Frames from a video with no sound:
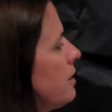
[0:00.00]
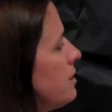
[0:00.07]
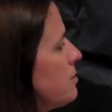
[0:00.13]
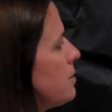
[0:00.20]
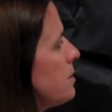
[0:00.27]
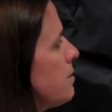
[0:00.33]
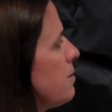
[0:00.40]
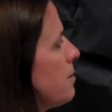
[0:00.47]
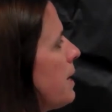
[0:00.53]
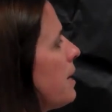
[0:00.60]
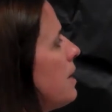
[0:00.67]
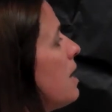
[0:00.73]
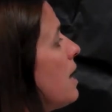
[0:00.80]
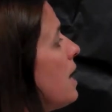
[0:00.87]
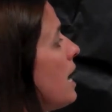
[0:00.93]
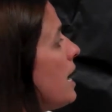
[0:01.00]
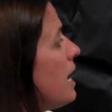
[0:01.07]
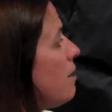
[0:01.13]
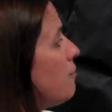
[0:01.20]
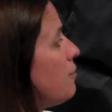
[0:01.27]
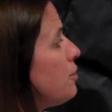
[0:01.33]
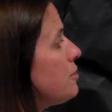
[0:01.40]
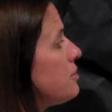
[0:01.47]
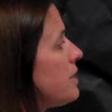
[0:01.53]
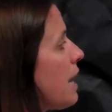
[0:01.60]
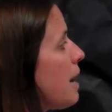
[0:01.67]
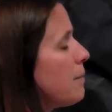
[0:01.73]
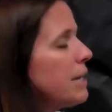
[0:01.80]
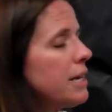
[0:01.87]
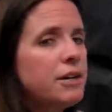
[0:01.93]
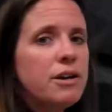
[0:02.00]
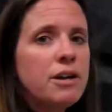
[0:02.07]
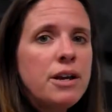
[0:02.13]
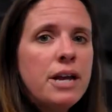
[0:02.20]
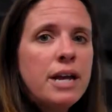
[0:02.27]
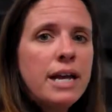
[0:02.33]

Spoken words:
on this one. Okay. If your denominator